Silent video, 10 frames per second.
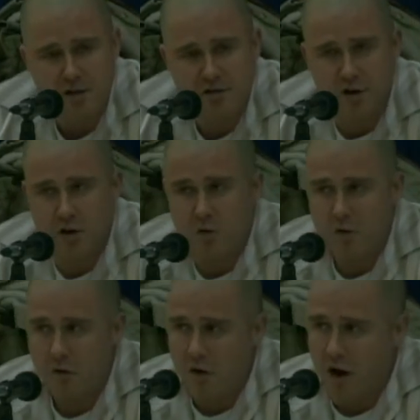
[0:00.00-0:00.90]

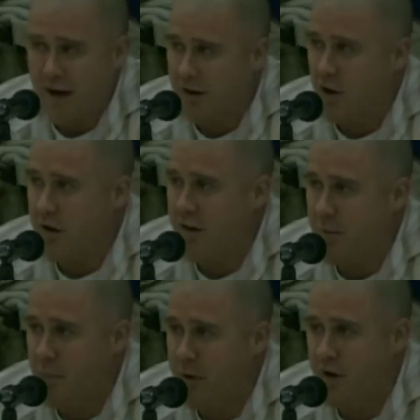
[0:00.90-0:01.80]
So I didn't know anything
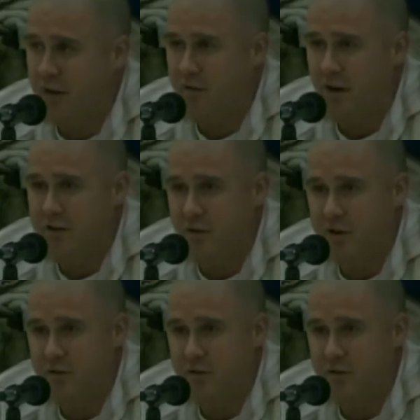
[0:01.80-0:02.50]
about putting on a festival,